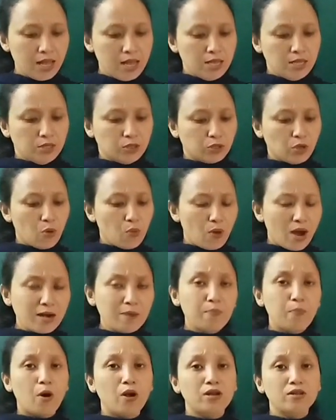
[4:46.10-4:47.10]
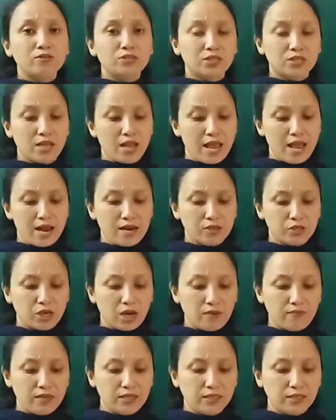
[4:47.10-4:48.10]
so what pollutes the air shall
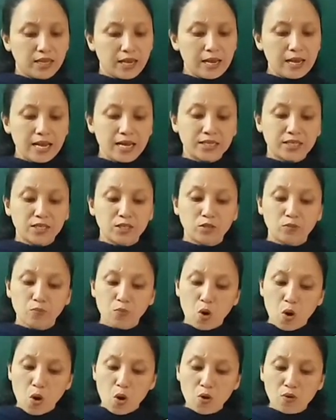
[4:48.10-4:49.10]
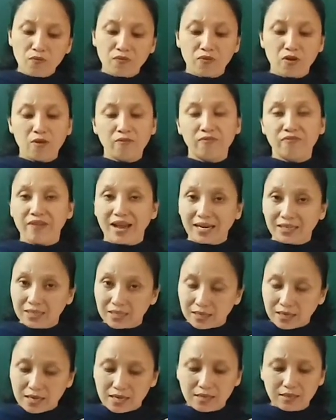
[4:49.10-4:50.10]
we see? It is smoke from
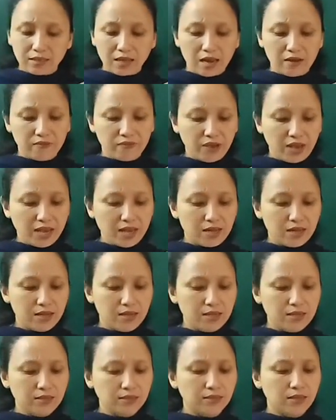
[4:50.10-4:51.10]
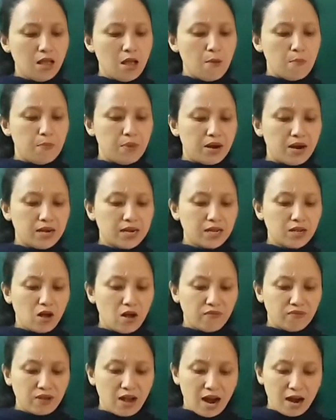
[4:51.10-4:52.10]
factories and vehicles, burning
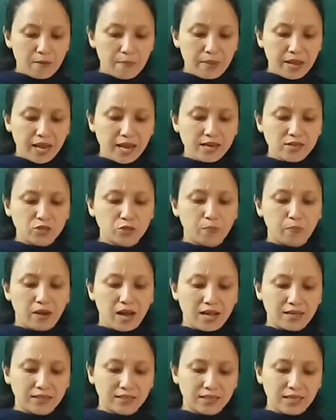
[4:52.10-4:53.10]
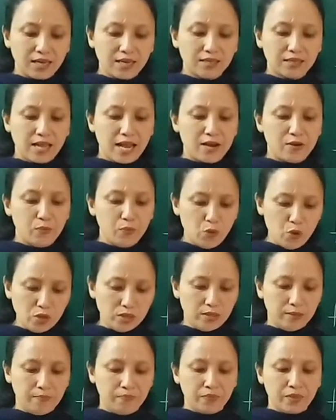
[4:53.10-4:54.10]
of garbage, plastic and wood,
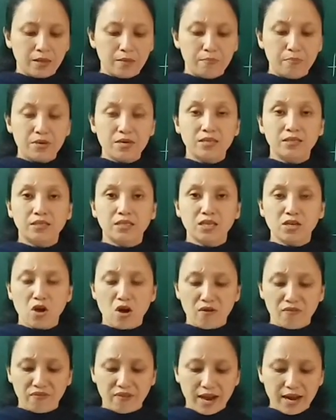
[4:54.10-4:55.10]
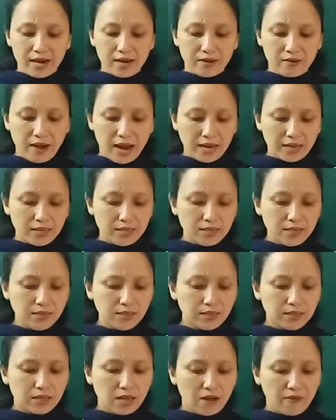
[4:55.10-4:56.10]
bursting of
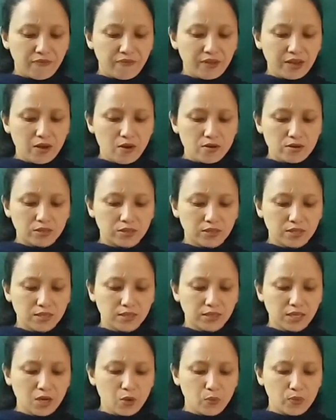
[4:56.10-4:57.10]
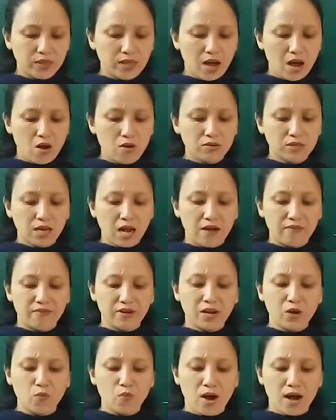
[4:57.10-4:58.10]
firecrackers, coughing or sneezing without
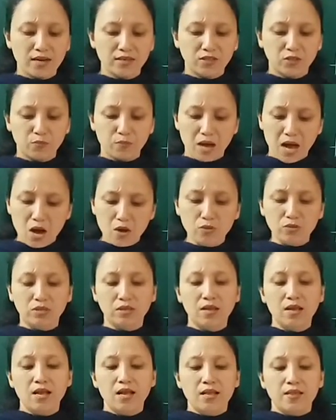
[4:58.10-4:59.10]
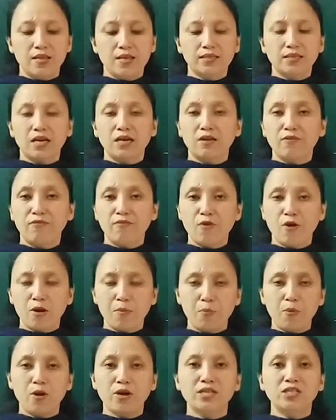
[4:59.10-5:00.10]
covering one's mouth, These are the
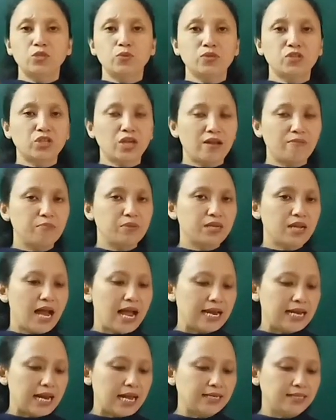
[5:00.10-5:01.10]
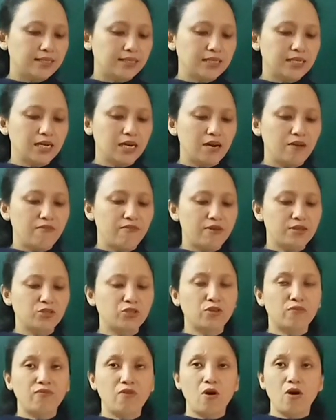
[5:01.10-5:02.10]
four points which have been highlighted here. First
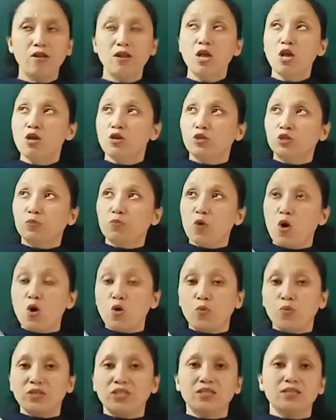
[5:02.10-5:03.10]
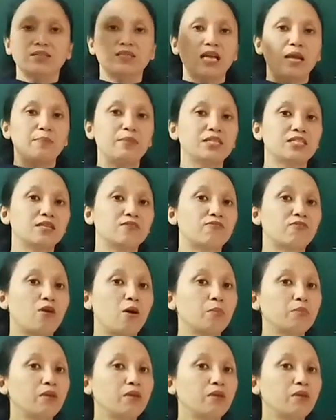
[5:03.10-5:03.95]
of all, smoke which is emitted from